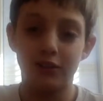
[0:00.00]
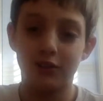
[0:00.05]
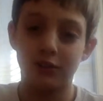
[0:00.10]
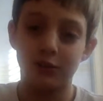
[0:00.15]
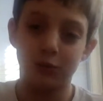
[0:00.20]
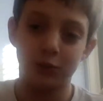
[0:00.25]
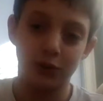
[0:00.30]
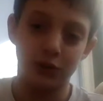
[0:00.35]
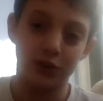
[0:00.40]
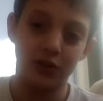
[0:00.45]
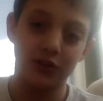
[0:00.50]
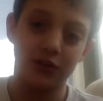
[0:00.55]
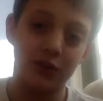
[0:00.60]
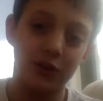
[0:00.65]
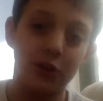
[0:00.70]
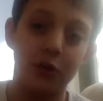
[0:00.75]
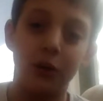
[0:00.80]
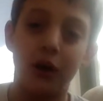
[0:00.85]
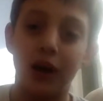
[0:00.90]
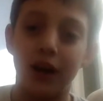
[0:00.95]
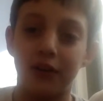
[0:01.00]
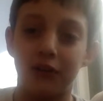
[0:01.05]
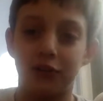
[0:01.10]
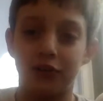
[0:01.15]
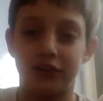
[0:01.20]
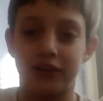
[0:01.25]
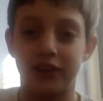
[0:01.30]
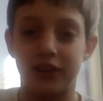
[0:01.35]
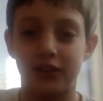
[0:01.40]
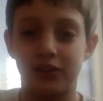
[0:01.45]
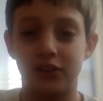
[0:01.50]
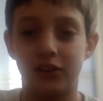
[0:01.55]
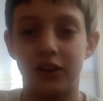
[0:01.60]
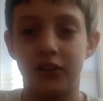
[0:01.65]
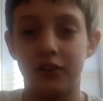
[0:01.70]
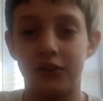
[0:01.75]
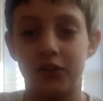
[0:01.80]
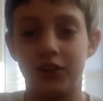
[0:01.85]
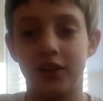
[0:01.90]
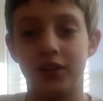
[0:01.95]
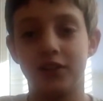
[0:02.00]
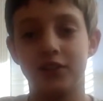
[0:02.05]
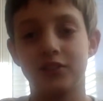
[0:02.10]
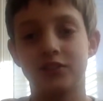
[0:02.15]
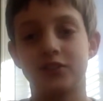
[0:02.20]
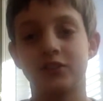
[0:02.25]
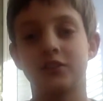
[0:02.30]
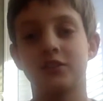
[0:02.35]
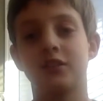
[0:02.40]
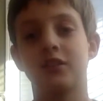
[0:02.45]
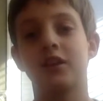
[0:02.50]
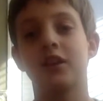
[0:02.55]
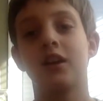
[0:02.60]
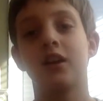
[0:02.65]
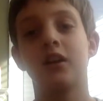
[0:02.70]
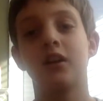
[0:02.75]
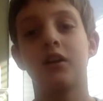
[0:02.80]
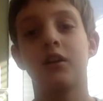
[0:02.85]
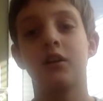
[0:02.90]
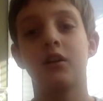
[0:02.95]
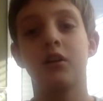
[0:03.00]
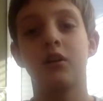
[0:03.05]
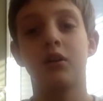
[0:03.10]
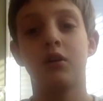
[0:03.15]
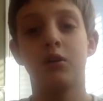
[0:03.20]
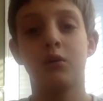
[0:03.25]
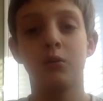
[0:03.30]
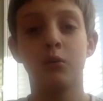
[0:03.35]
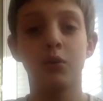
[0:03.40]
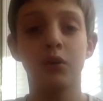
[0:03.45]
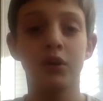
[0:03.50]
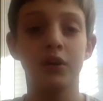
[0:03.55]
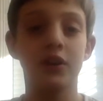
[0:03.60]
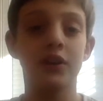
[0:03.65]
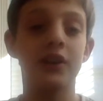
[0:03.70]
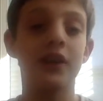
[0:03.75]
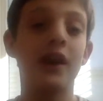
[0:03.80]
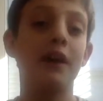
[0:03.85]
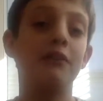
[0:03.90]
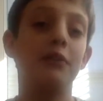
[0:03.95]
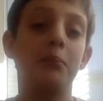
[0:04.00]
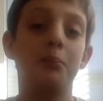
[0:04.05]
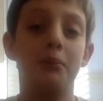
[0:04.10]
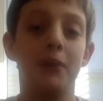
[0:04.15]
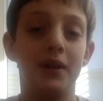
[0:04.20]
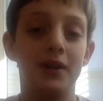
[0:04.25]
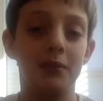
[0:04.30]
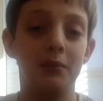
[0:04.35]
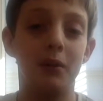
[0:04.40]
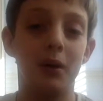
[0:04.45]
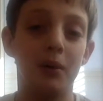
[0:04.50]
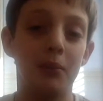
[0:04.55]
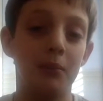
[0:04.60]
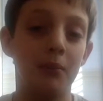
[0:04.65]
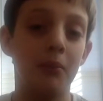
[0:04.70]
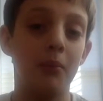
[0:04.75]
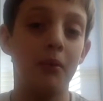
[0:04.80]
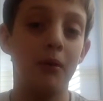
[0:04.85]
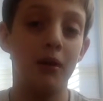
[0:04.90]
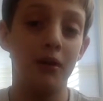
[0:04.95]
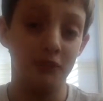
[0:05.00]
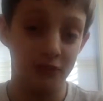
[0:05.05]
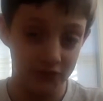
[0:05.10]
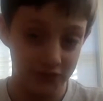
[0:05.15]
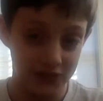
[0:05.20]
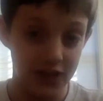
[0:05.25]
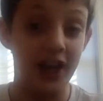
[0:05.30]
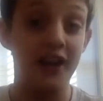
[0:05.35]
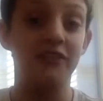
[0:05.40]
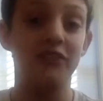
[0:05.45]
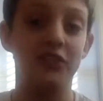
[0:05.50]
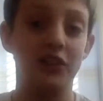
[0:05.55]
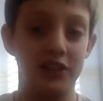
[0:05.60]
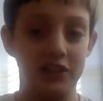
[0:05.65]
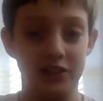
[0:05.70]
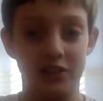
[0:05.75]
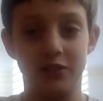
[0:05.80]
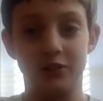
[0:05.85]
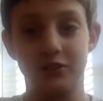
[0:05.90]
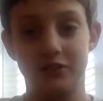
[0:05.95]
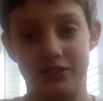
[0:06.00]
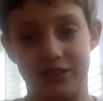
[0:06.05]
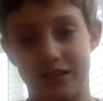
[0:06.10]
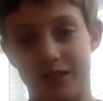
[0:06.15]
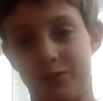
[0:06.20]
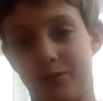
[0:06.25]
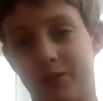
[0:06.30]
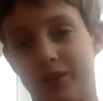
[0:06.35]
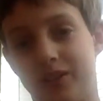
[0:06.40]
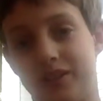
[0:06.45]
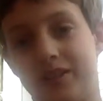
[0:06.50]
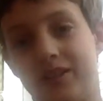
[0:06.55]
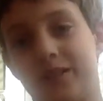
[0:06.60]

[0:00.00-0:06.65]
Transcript: we're going to Hawaii for 10, 11 days. We're going to have a minimum of 10 videos that week.